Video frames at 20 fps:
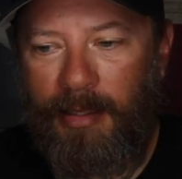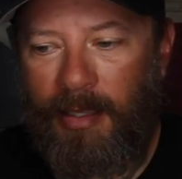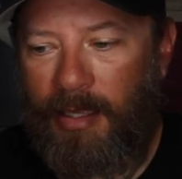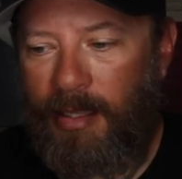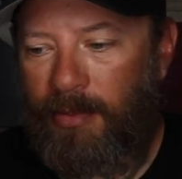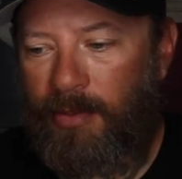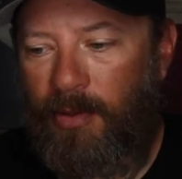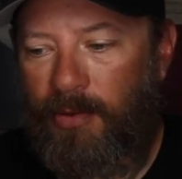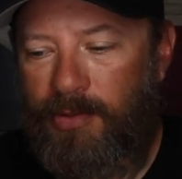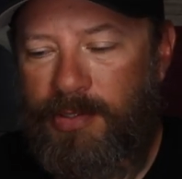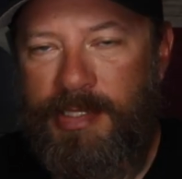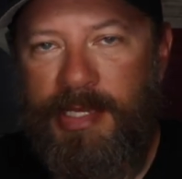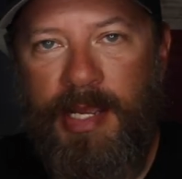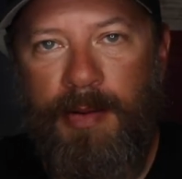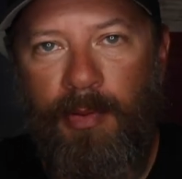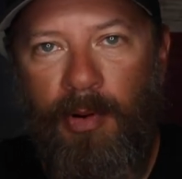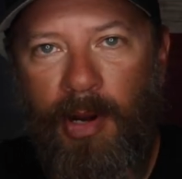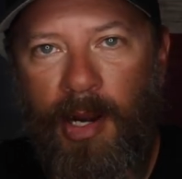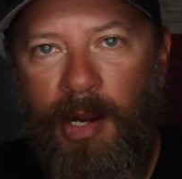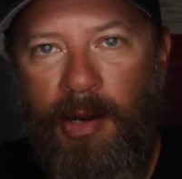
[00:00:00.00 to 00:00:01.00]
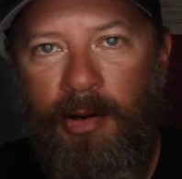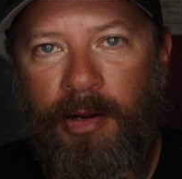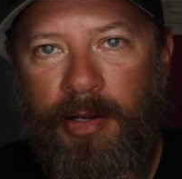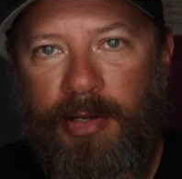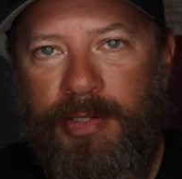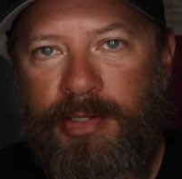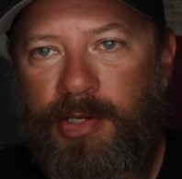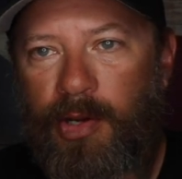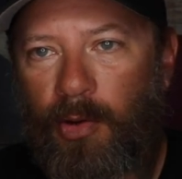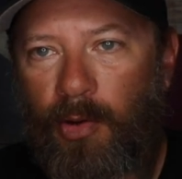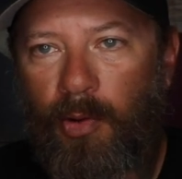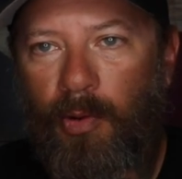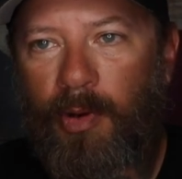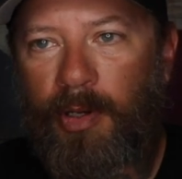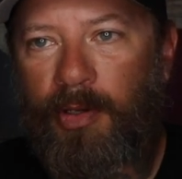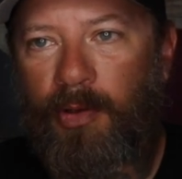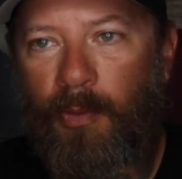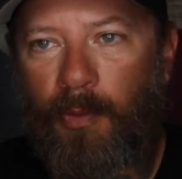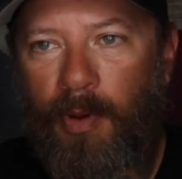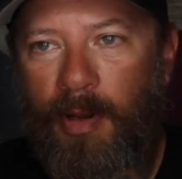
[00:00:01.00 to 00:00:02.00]
in those deeper areas, you're
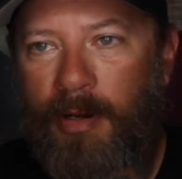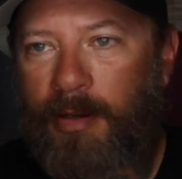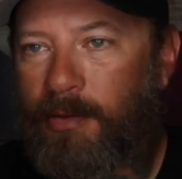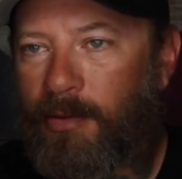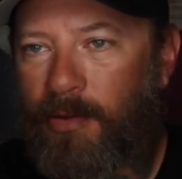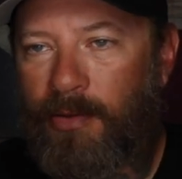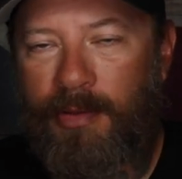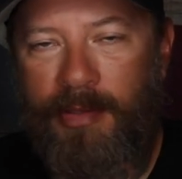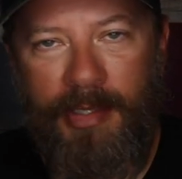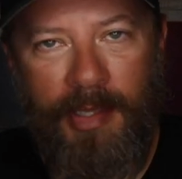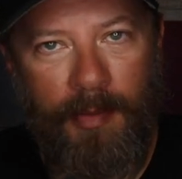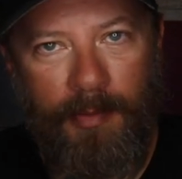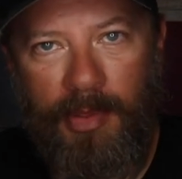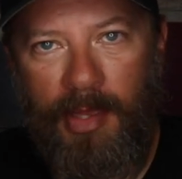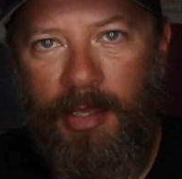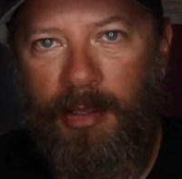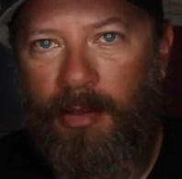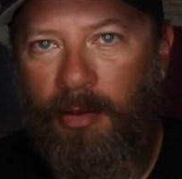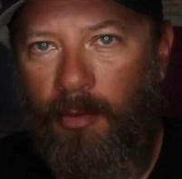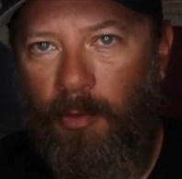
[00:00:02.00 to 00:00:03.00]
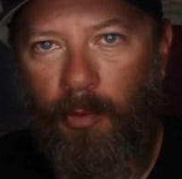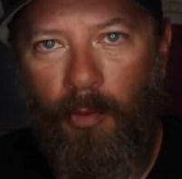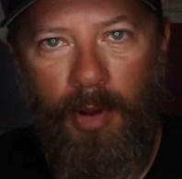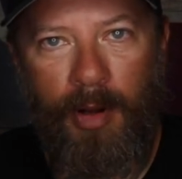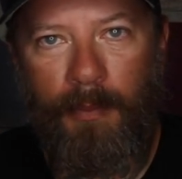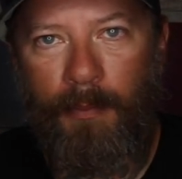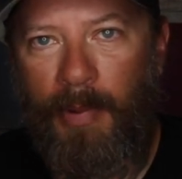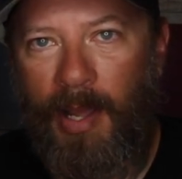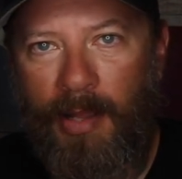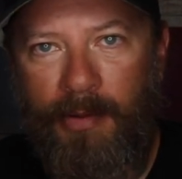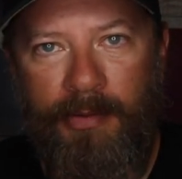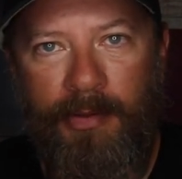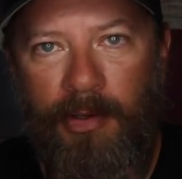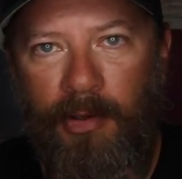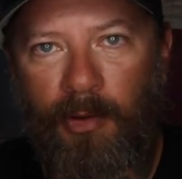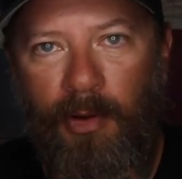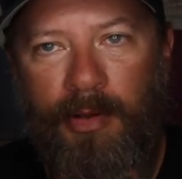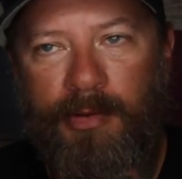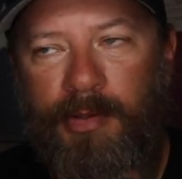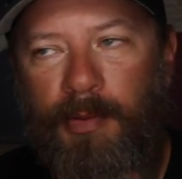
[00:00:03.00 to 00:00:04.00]
going to want to do the same thing. You want to bounce it
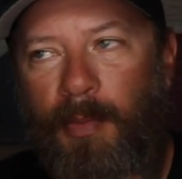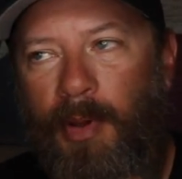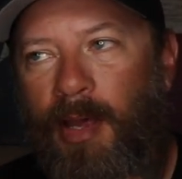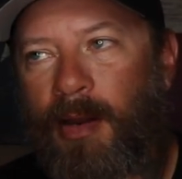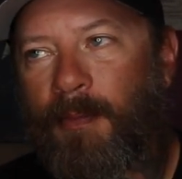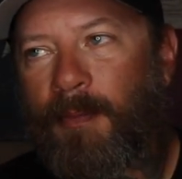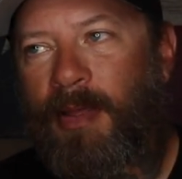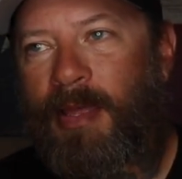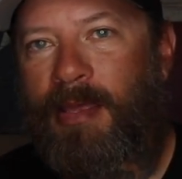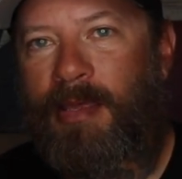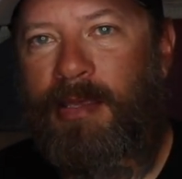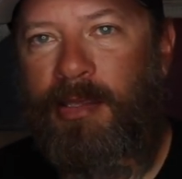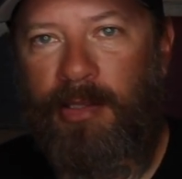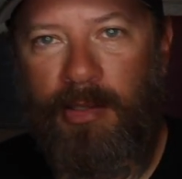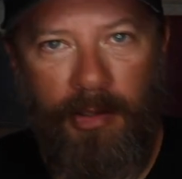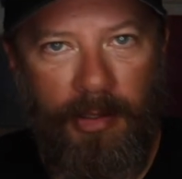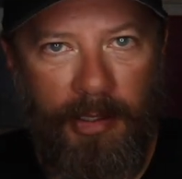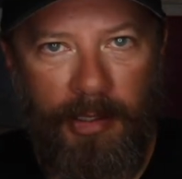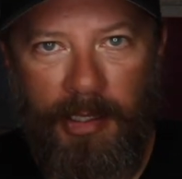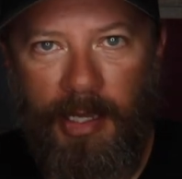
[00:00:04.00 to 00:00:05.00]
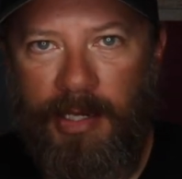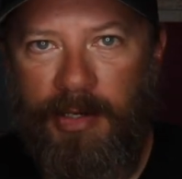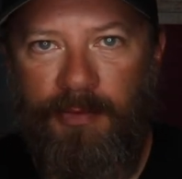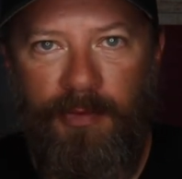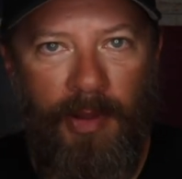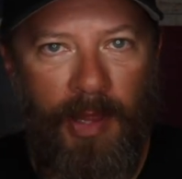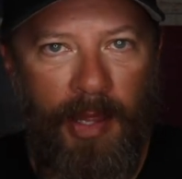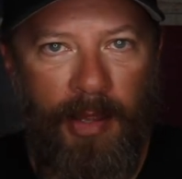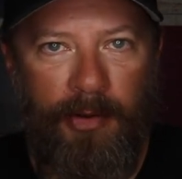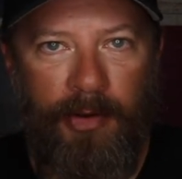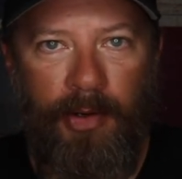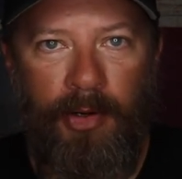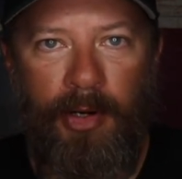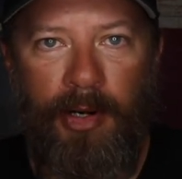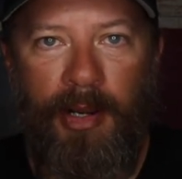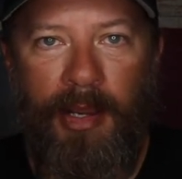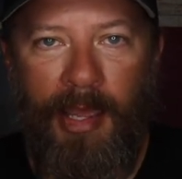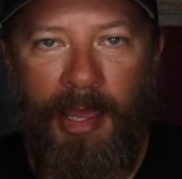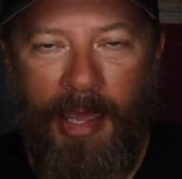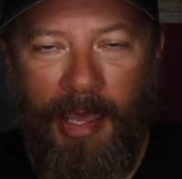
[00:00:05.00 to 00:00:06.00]
across the bottom. You can catch
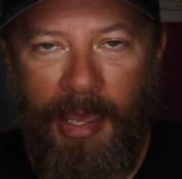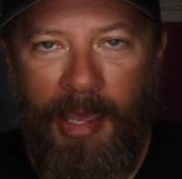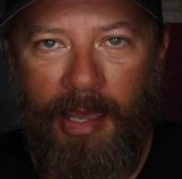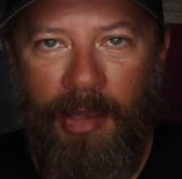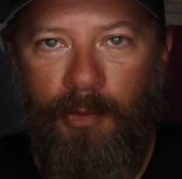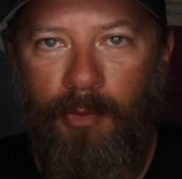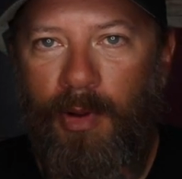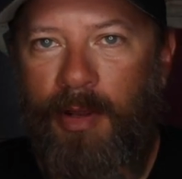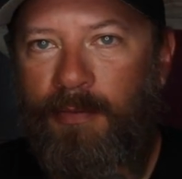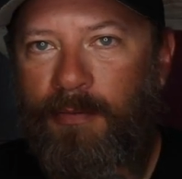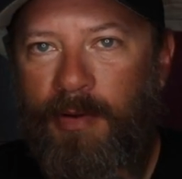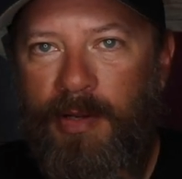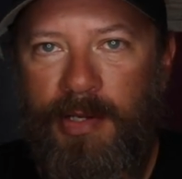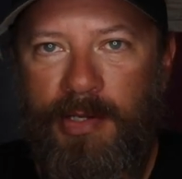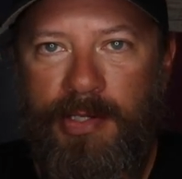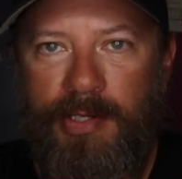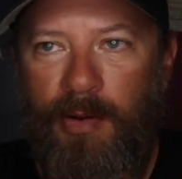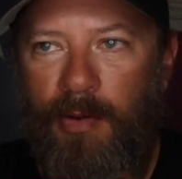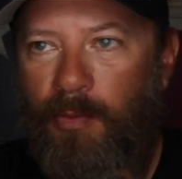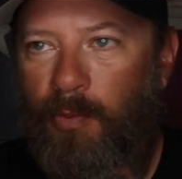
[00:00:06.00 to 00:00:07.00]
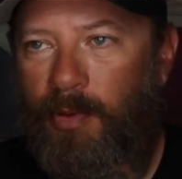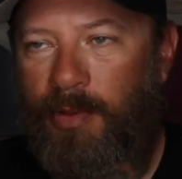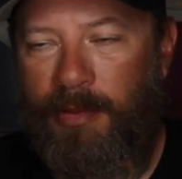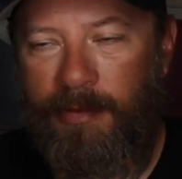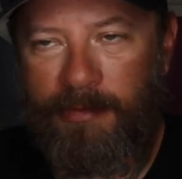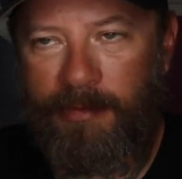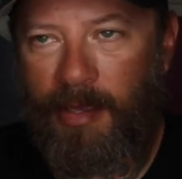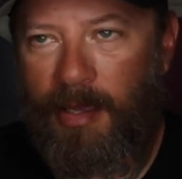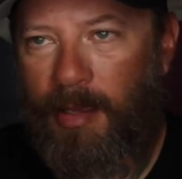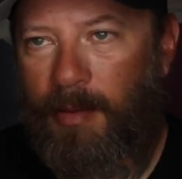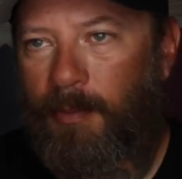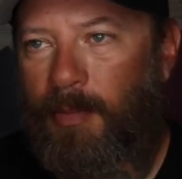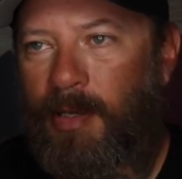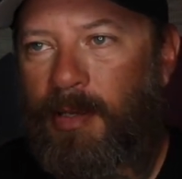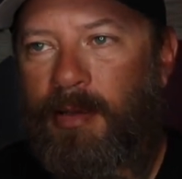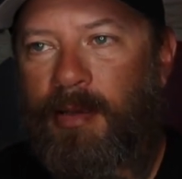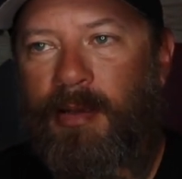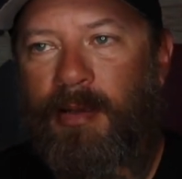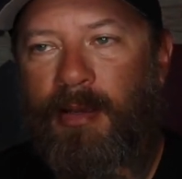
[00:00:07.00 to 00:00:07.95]
flounder and redfish with the same